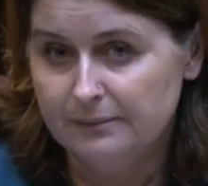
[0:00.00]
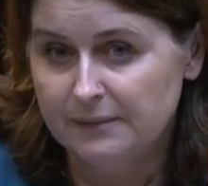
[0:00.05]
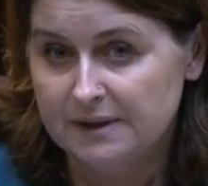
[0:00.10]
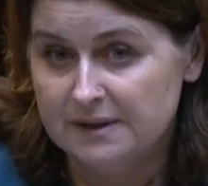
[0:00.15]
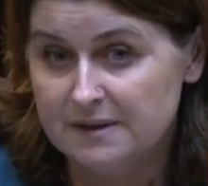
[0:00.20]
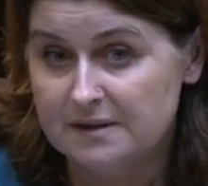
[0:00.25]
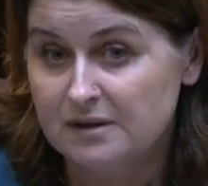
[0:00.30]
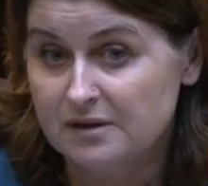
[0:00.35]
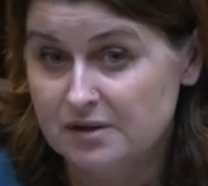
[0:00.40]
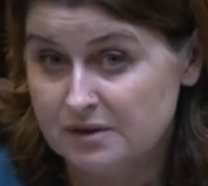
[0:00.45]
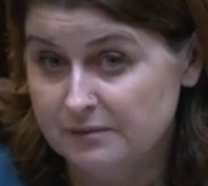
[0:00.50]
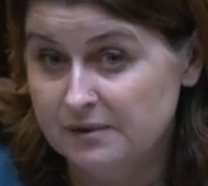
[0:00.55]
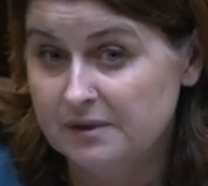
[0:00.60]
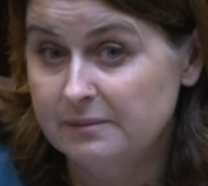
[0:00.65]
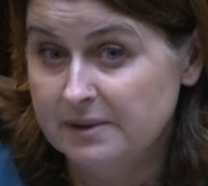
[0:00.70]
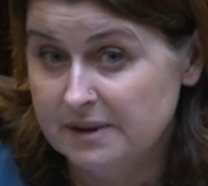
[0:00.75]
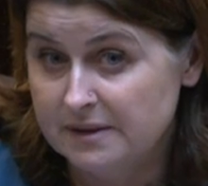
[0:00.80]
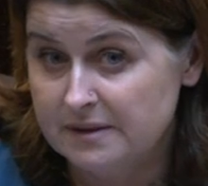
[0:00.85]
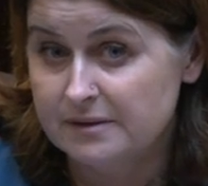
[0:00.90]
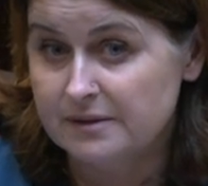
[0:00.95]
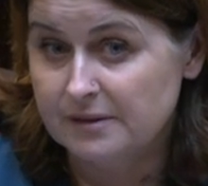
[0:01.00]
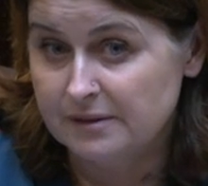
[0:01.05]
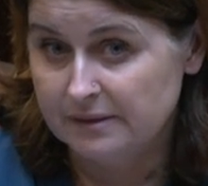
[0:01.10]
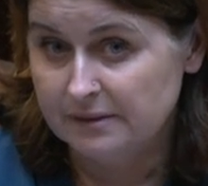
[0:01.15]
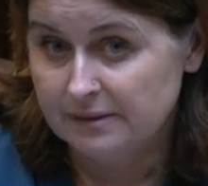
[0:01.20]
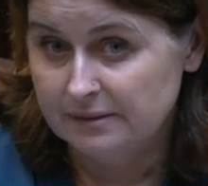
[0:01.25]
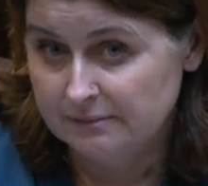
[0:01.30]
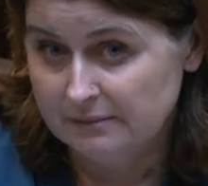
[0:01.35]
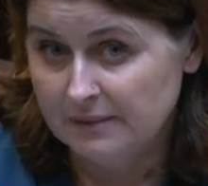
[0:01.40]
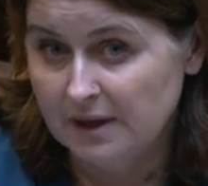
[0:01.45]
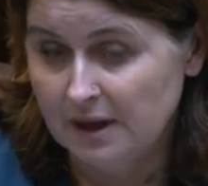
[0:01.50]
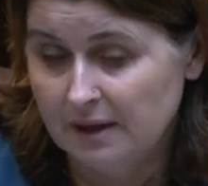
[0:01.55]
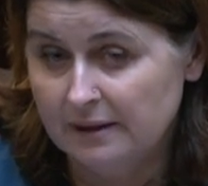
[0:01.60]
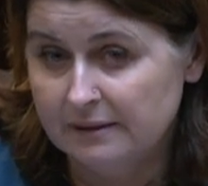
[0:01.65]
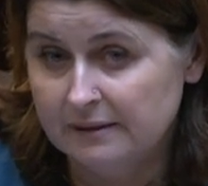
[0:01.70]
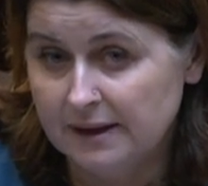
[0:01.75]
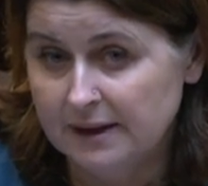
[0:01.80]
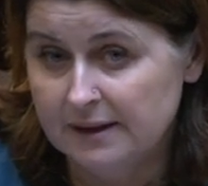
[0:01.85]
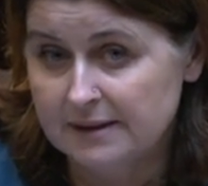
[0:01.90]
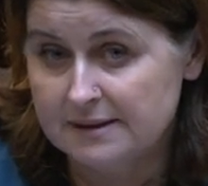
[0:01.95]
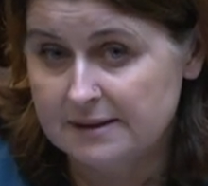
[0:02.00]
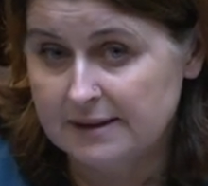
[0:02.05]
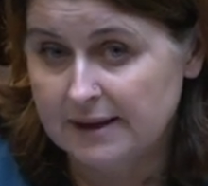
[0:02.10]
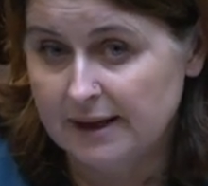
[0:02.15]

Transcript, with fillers: a discussion with the Minister on that.